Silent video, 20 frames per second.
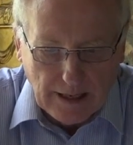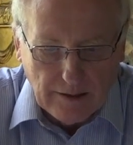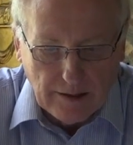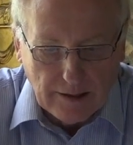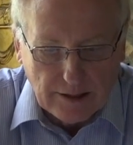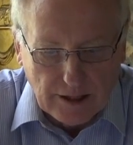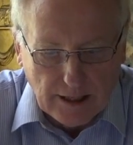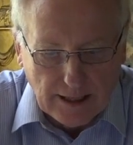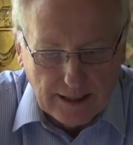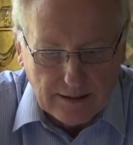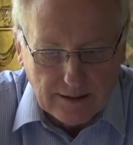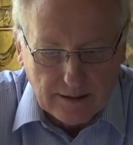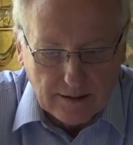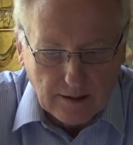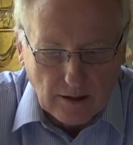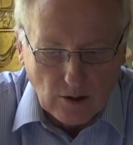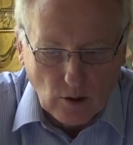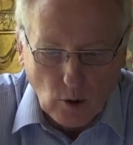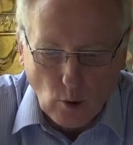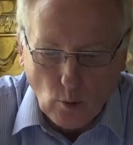
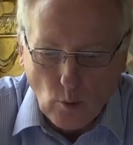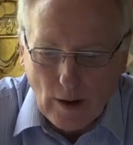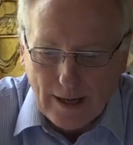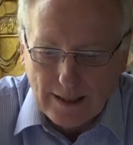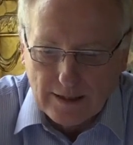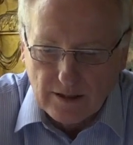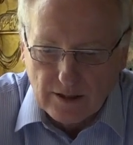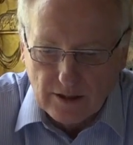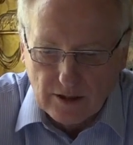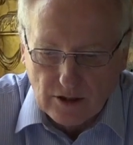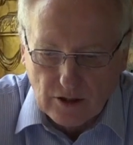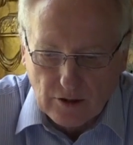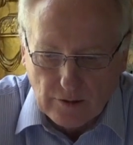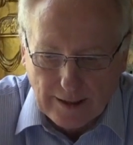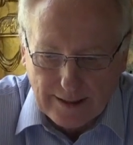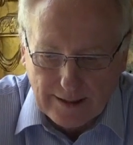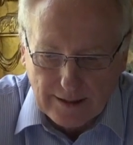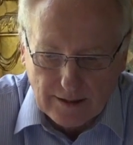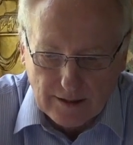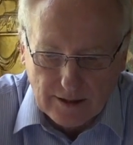irritated that the West
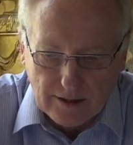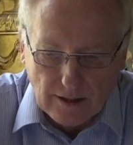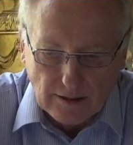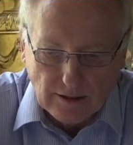credits